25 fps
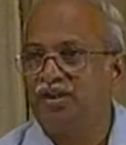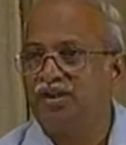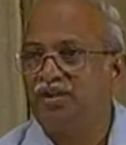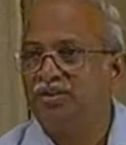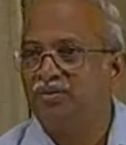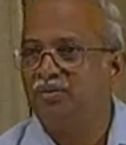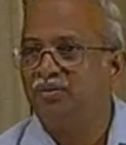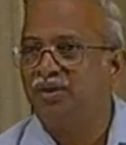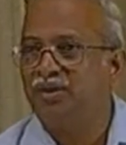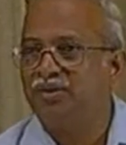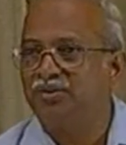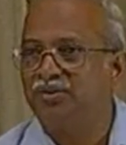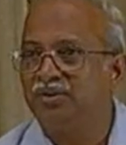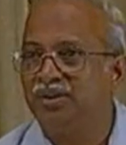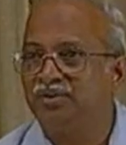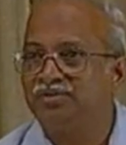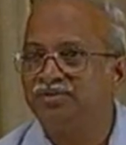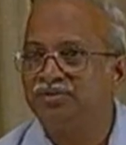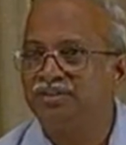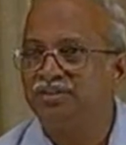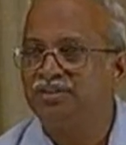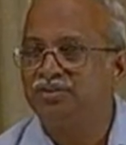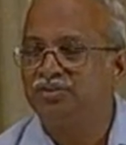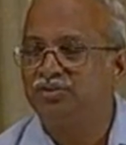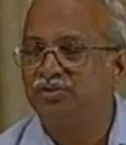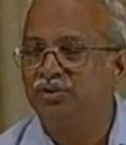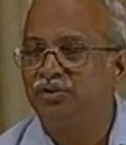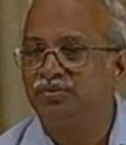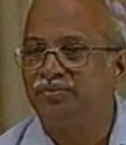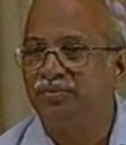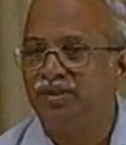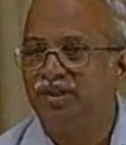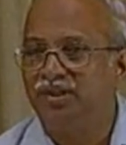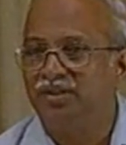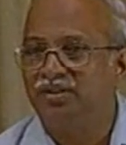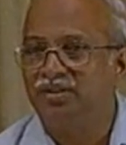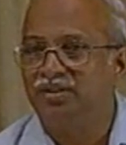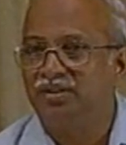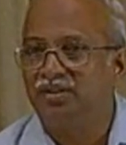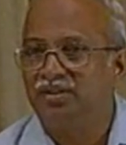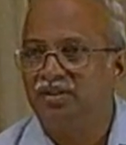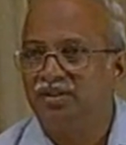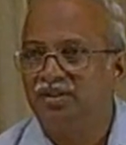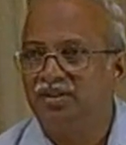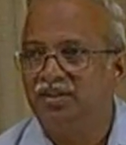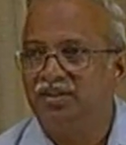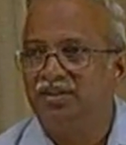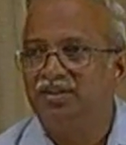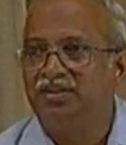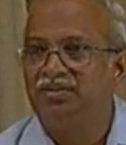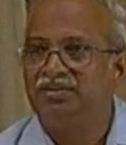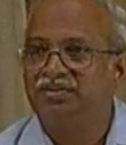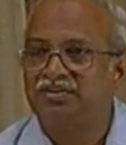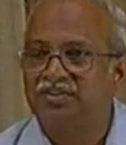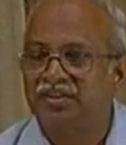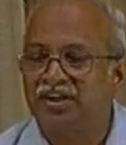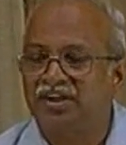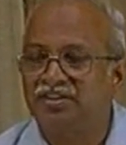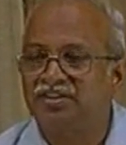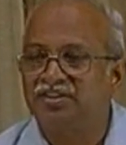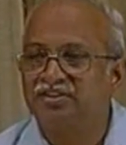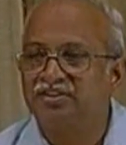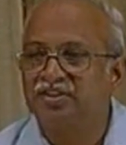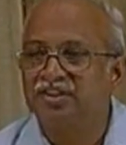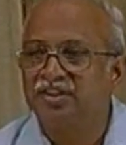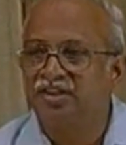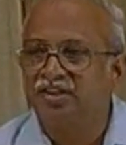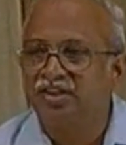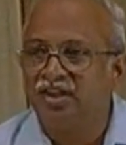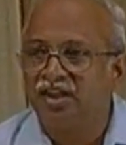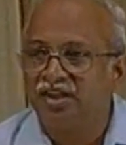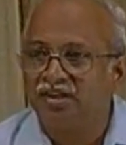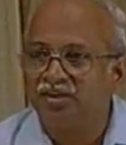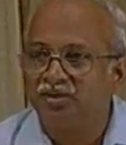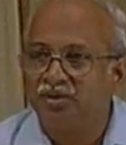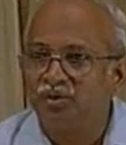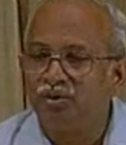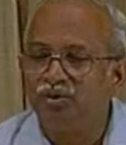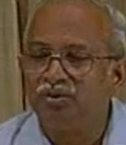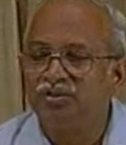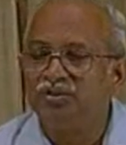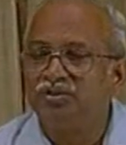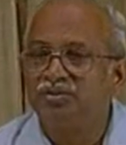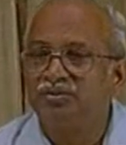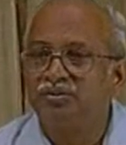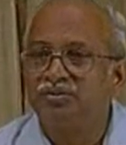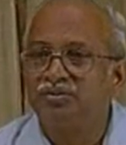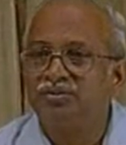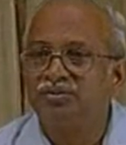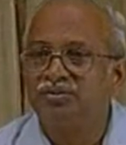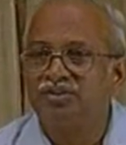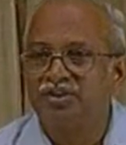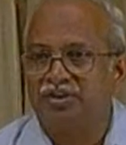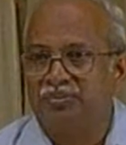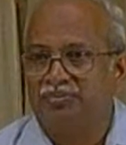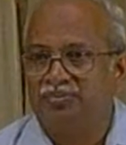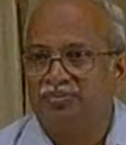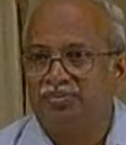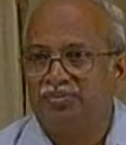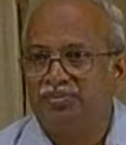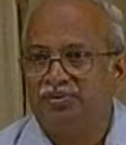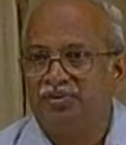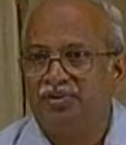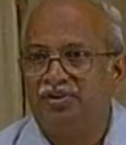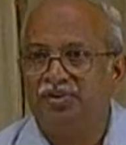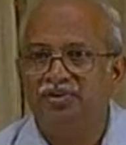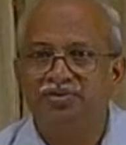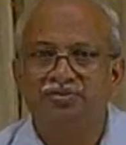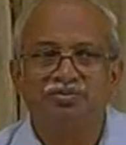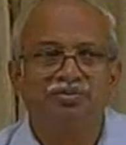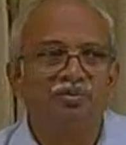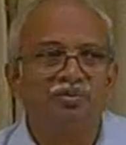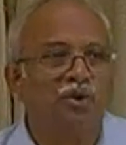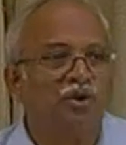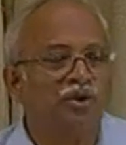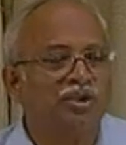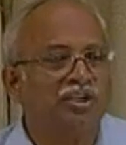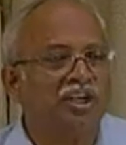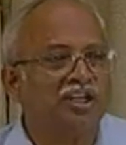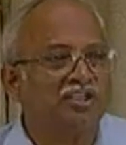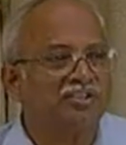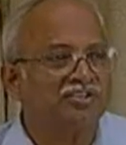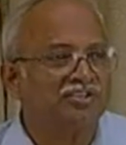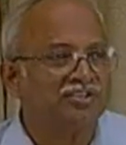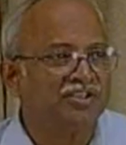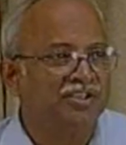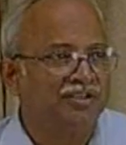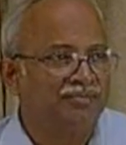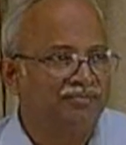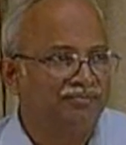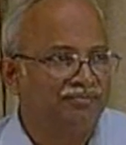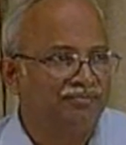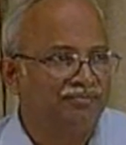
What we have seen so far is structurally an old ship is more unsafe